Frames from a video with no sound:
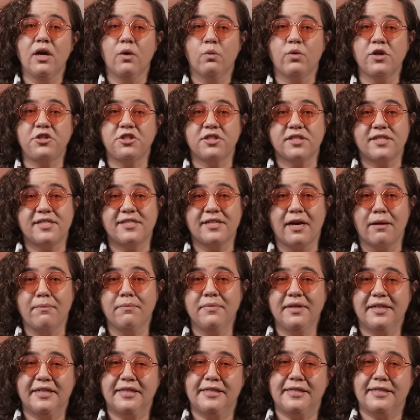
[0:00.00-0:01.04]
which
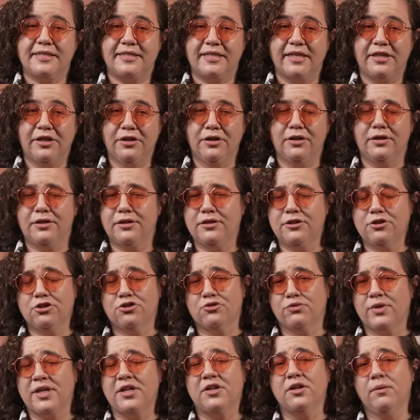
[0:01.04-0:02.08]
some considered
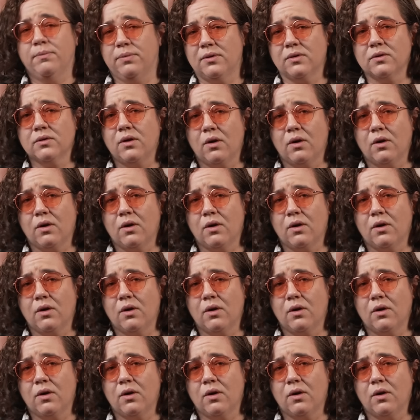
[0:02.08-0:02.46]
drinkable